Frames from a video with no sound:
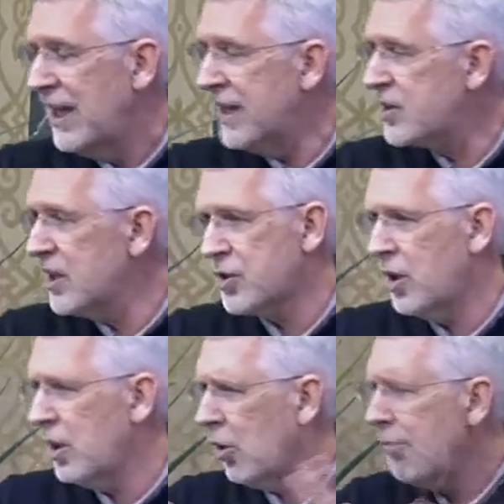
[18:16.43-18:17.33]
It's, it's
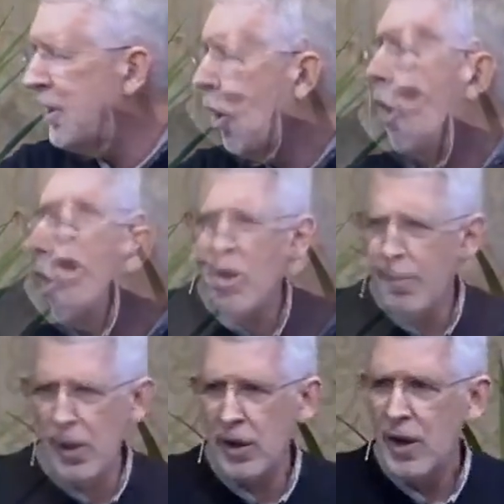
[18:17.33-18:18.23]
going to be
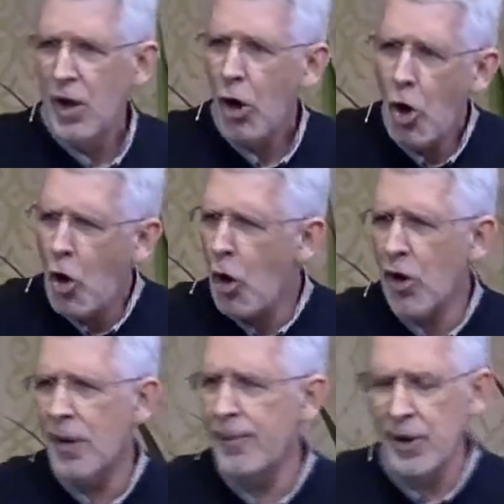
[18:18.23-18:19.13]
horrible,
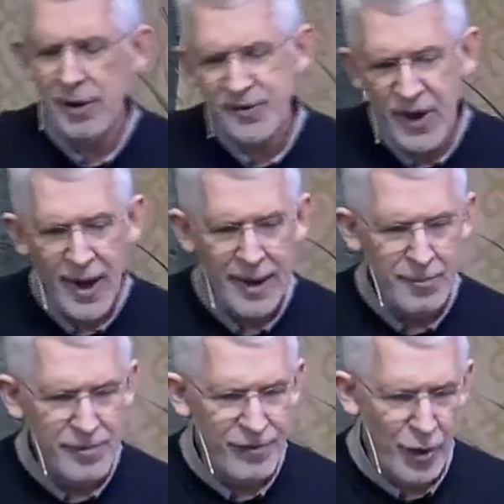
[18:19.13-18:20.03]
horrible
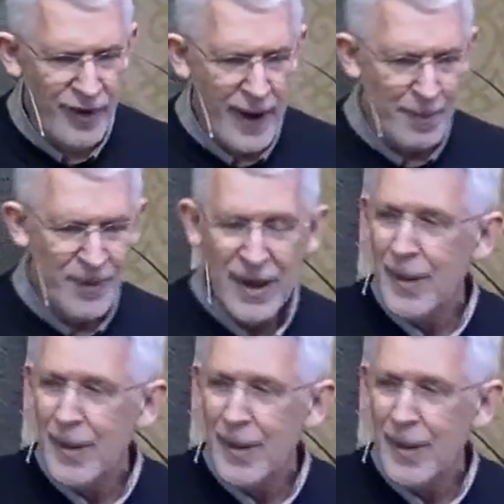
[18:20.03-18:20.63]
time for them.